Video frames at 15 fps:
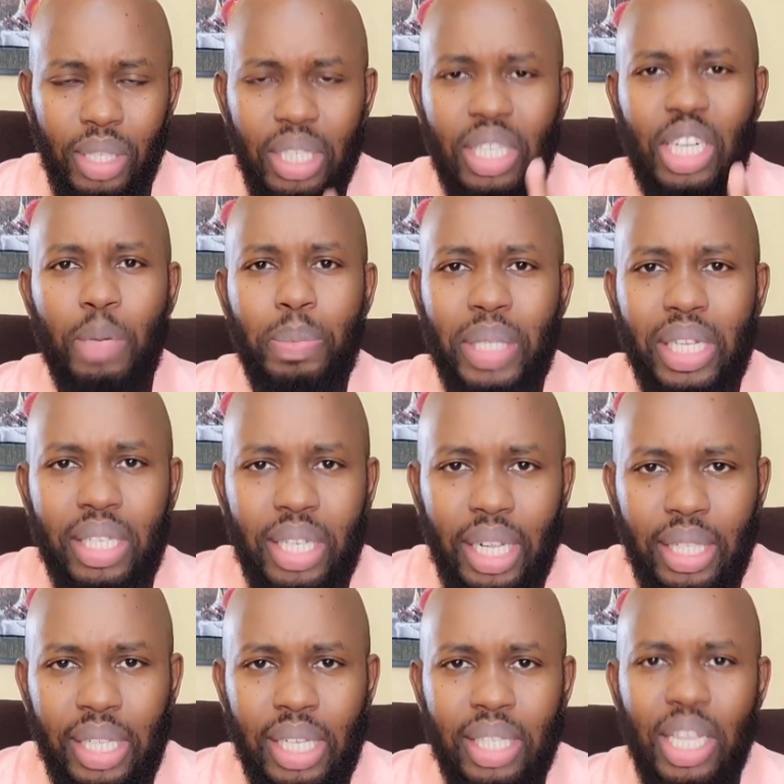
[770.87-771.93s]
The scriptures
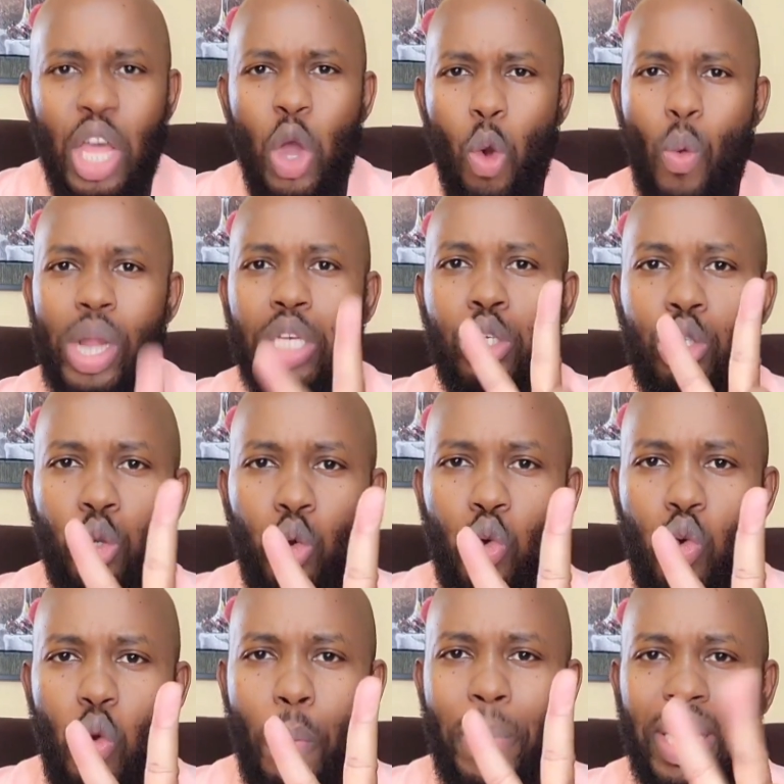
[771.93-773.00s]
tell us when
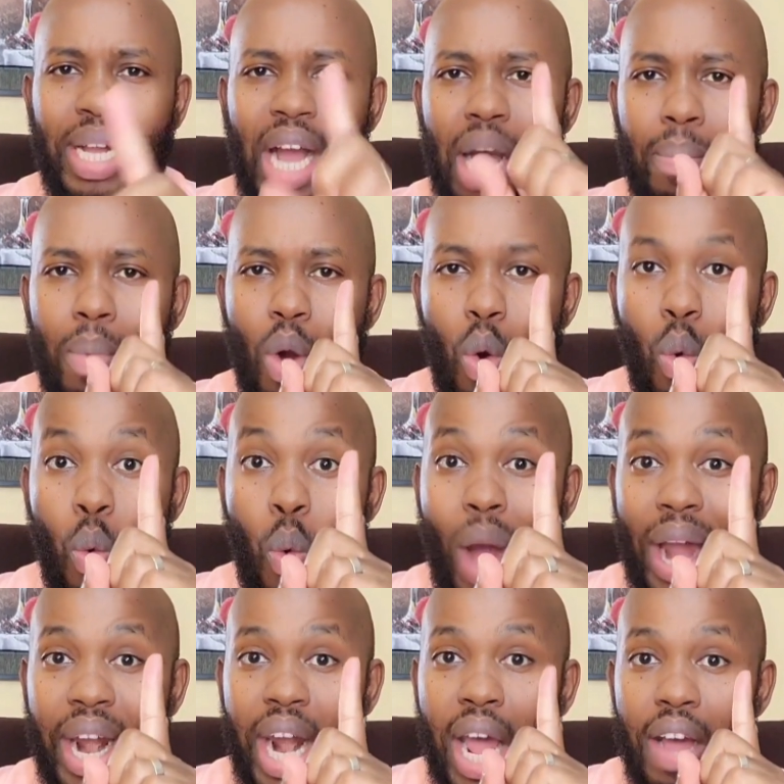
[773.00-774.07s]
two become
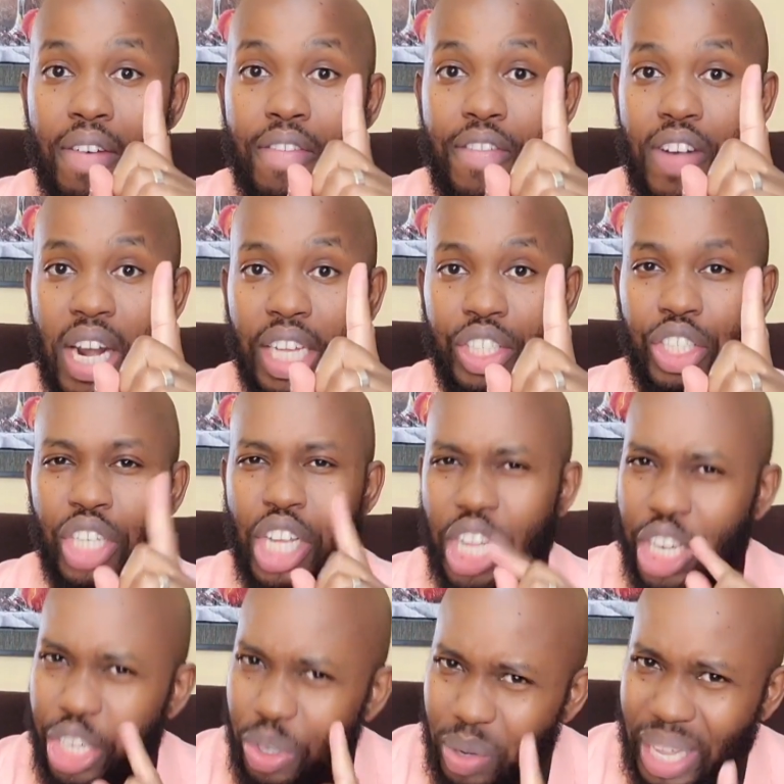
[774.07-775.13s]
one flesh.
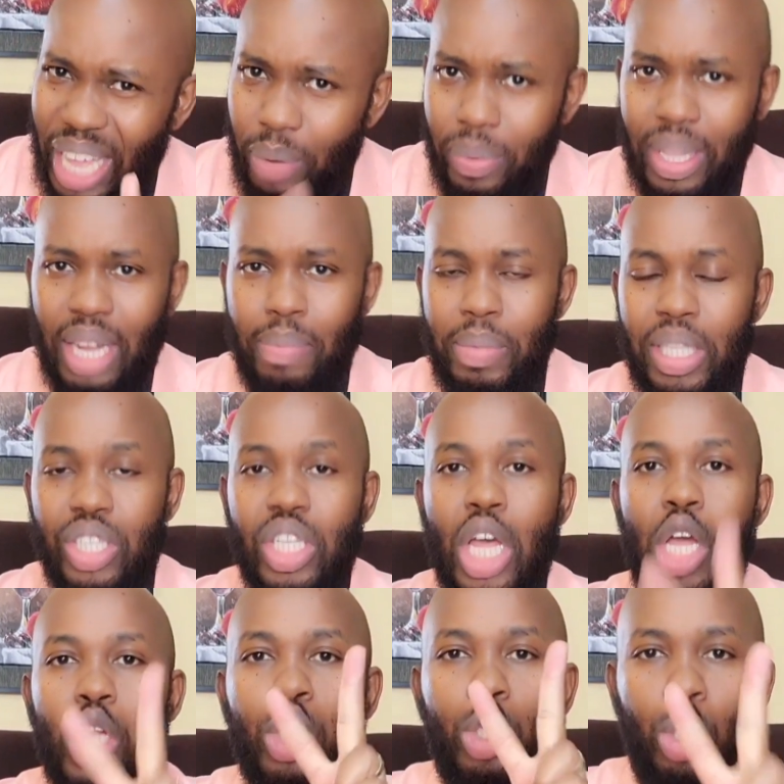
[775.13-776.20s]
Do you get what that means?
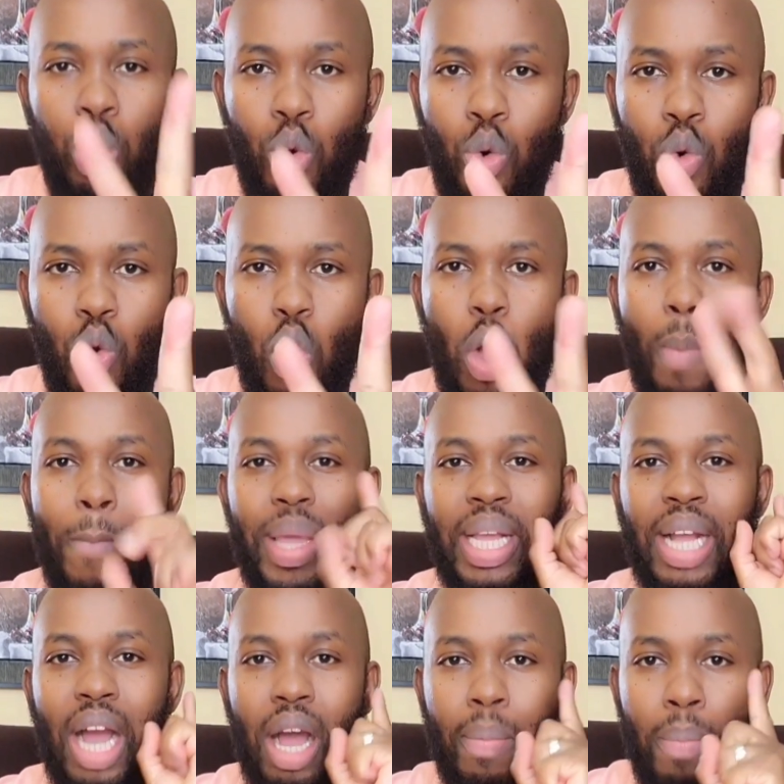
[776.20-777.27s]
Two
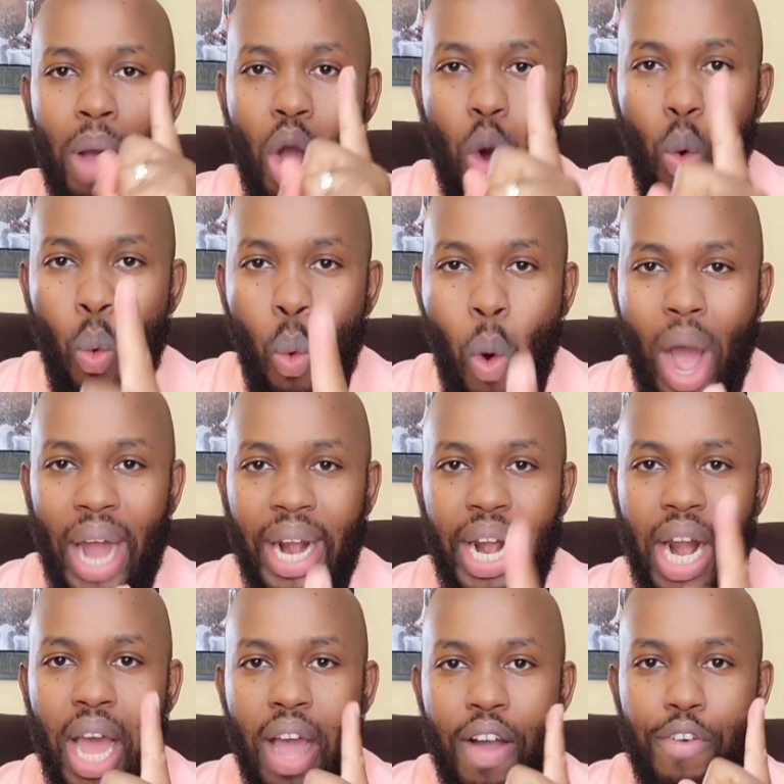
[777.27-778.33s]
become
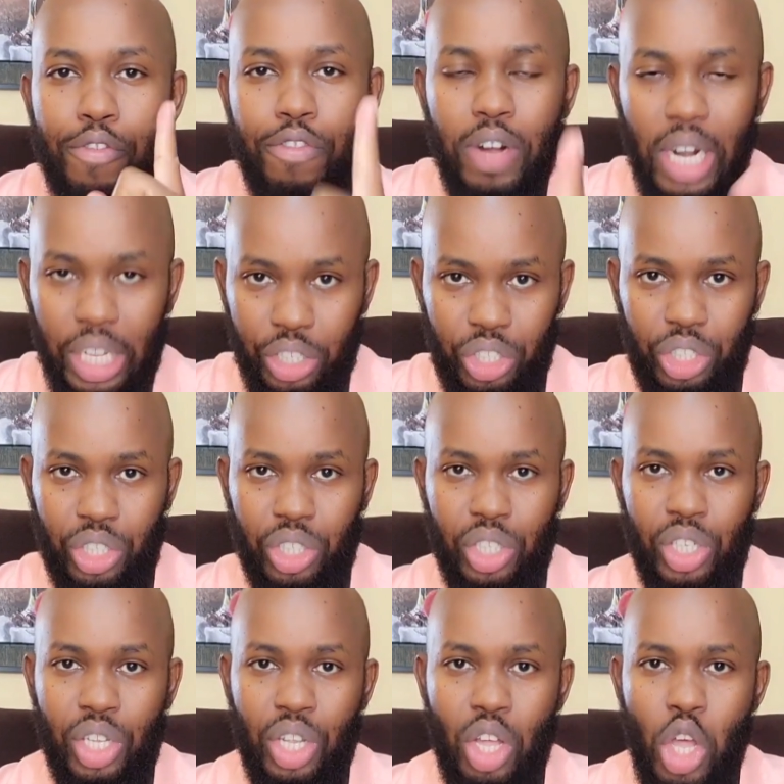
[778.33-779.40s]
one flesh.
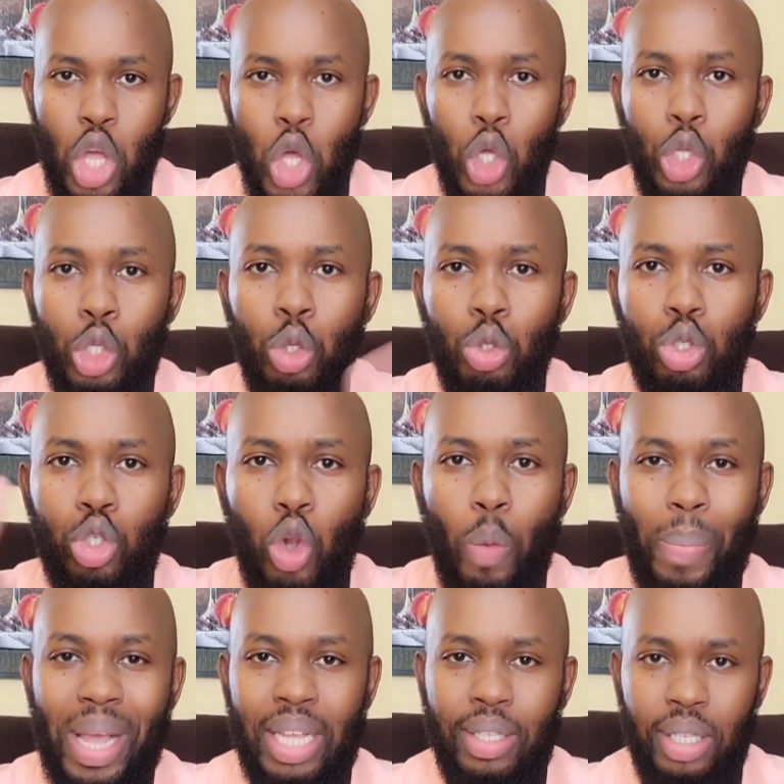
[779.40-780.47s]
You
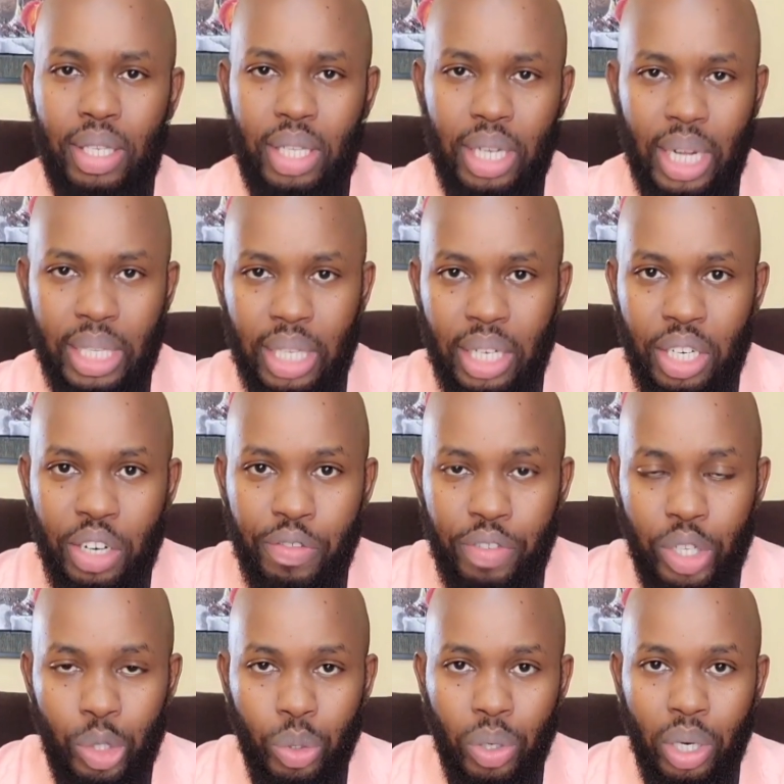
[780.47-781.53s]
stop existing as an
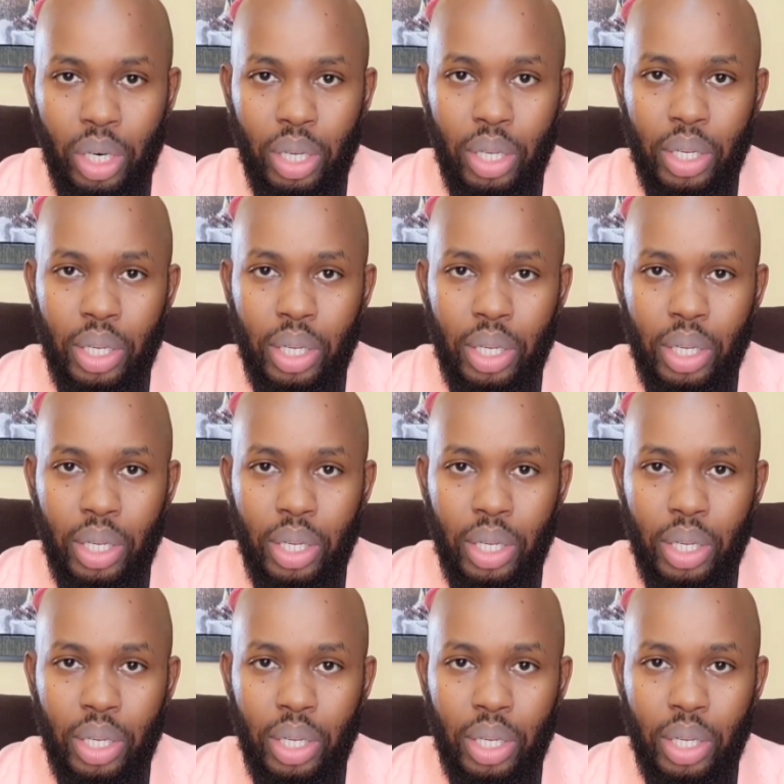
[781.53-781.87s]
individual.